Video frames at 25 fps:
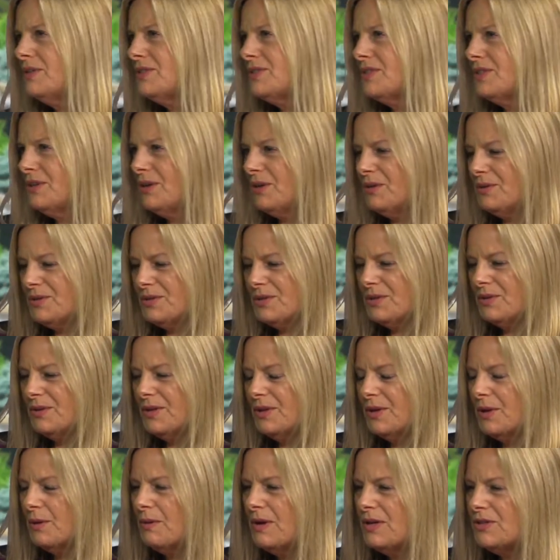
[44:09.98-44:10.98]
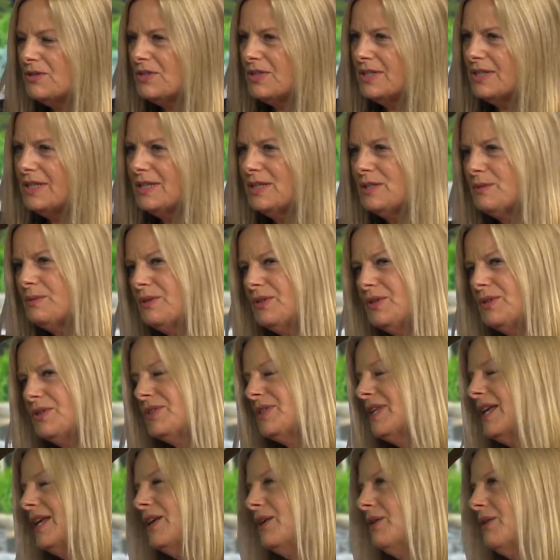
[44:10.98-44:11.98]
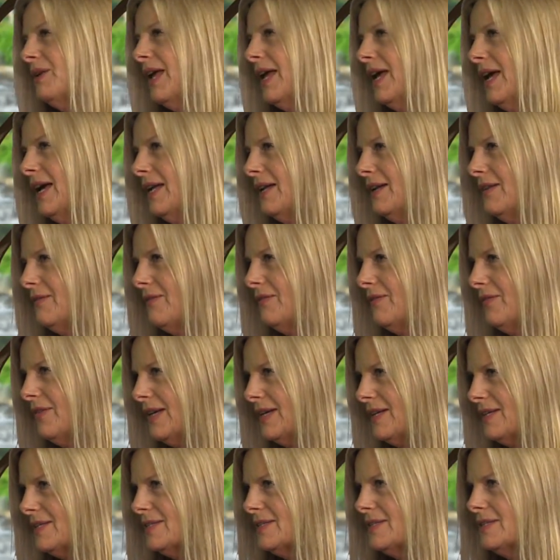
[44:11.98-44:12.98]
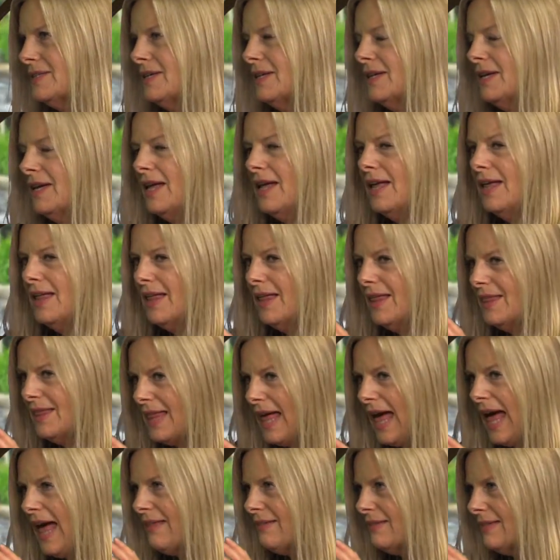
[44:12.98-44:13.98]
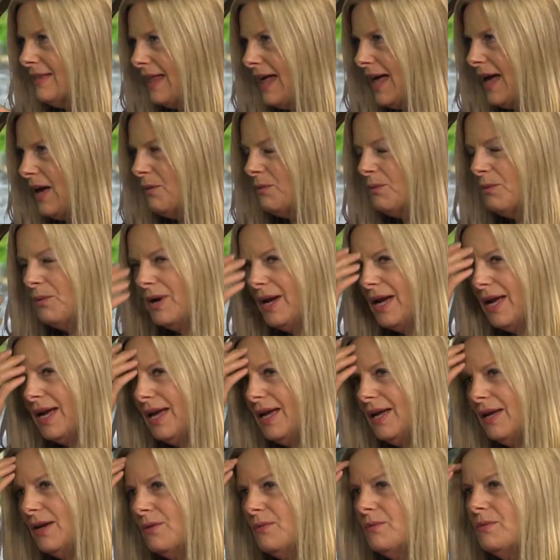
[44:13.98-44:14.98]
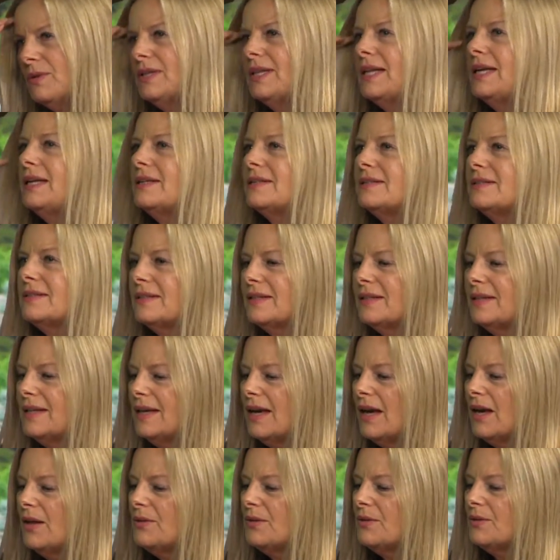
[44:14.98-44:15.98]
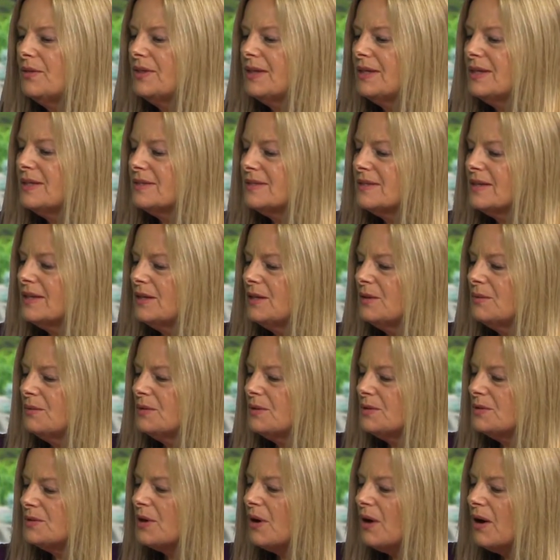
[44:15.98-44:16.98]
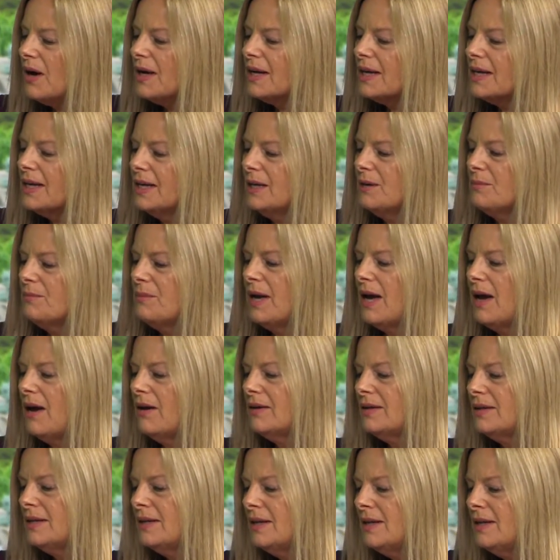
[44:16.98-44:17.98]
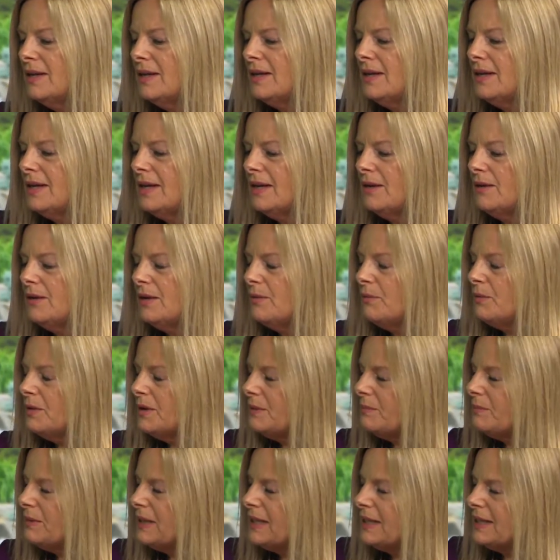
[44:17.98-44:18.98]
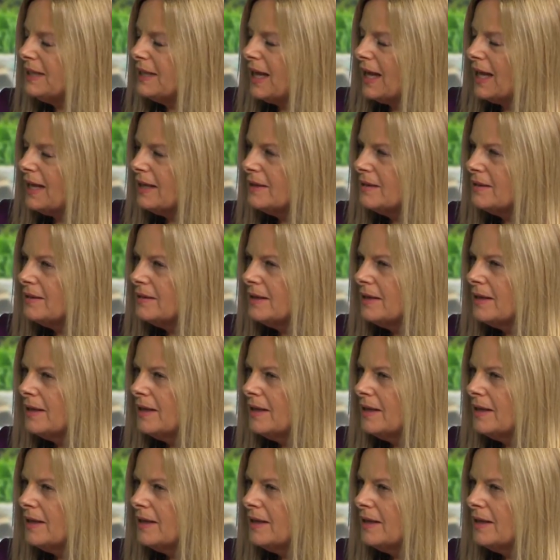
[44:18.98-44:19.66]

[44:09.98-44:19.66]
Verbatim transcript: much so. So the question is, when you say you can't fix that way, related to the other things that you were talking about, it would mean that